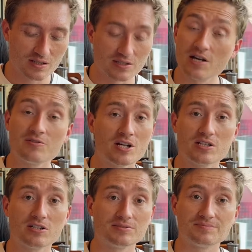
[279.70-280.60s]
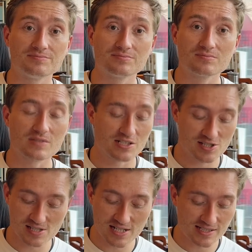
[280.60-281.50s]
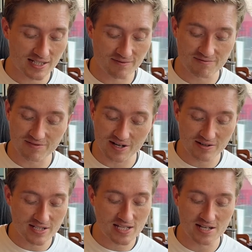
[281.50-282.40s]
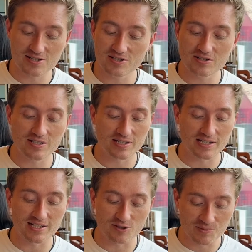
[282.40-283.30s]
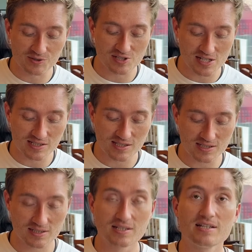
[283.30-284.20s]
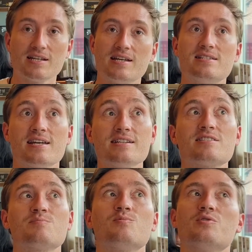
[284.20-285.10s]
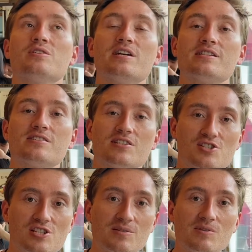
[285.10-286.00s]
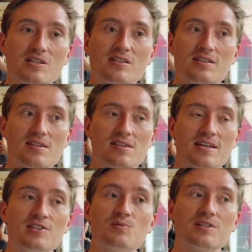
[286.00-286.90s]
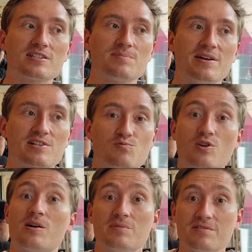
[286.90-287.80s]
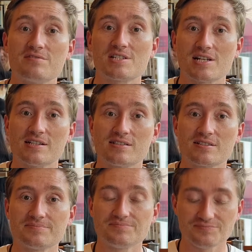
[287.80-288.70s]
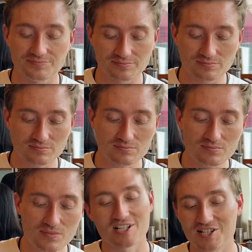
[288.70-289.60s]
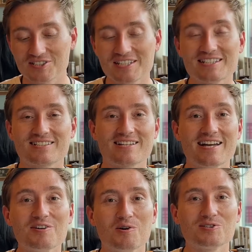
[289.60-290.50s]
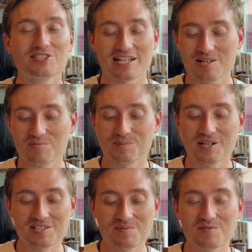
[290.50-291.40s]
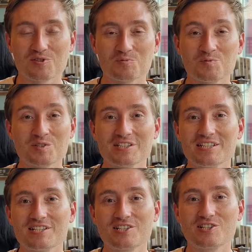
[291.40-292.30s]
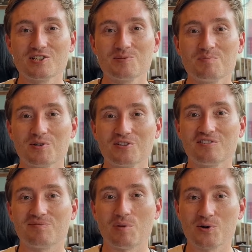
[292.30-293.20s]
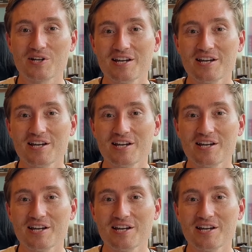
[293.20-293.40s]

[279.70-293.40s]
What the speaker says: No, not at all. It just tastes like very tender, and it almost does. It tastes more like sashimi than you would expect raw beef to taste. Honestly, this kind of whole setup reminds me of a really good bowl of poke.